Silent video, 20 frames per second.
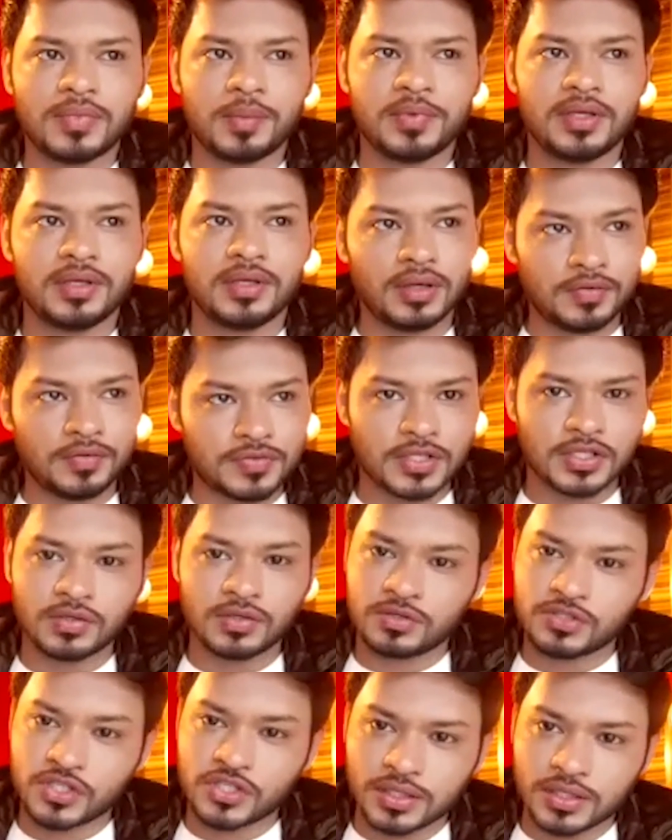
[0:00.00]
I've seen you in
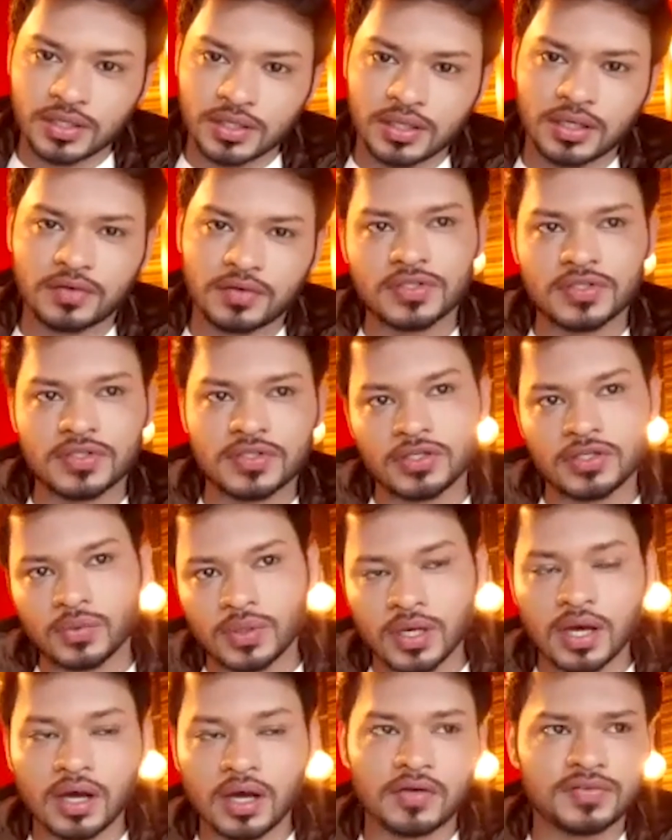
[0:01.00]
Shaitan, I've seen you
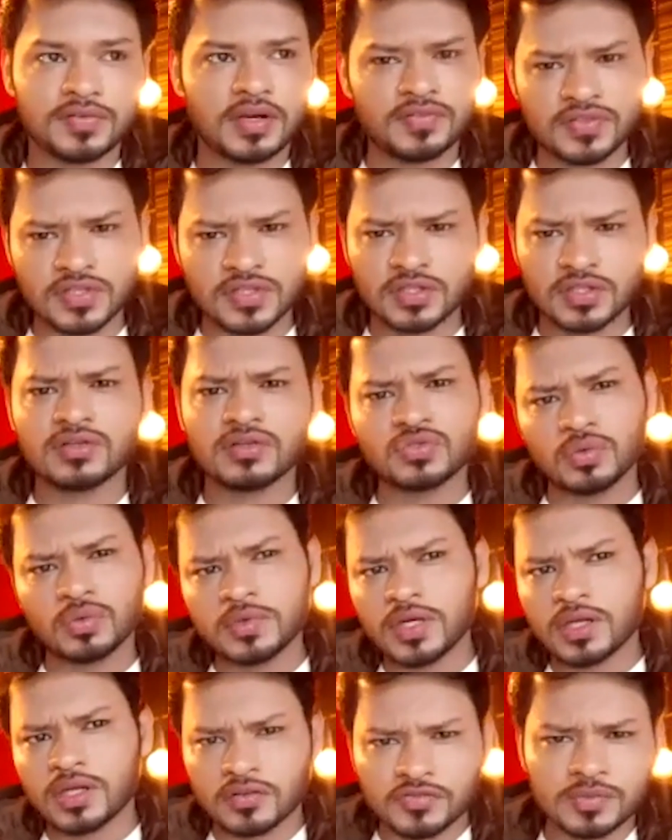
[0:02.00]
in Love, and I've seen you in so
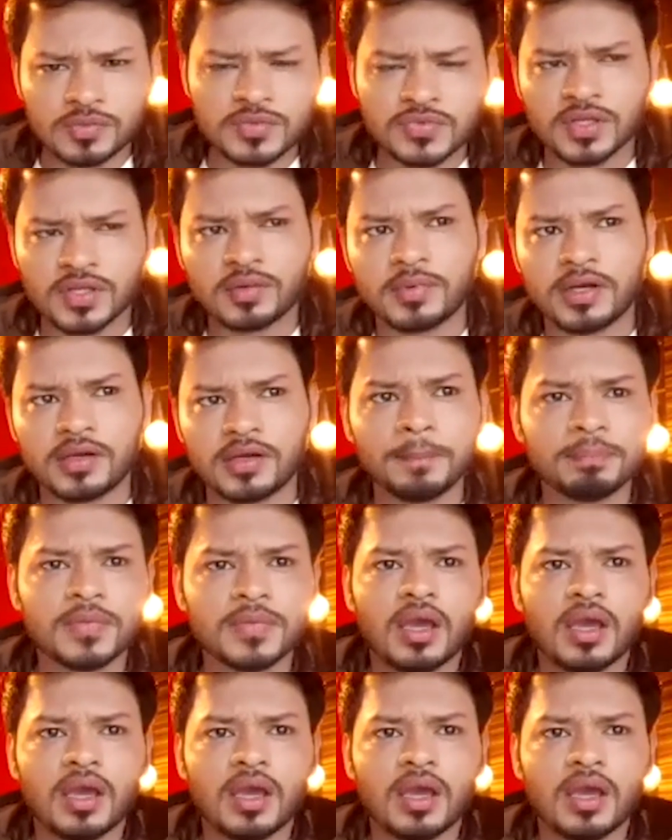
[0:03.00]
many other films for that matter.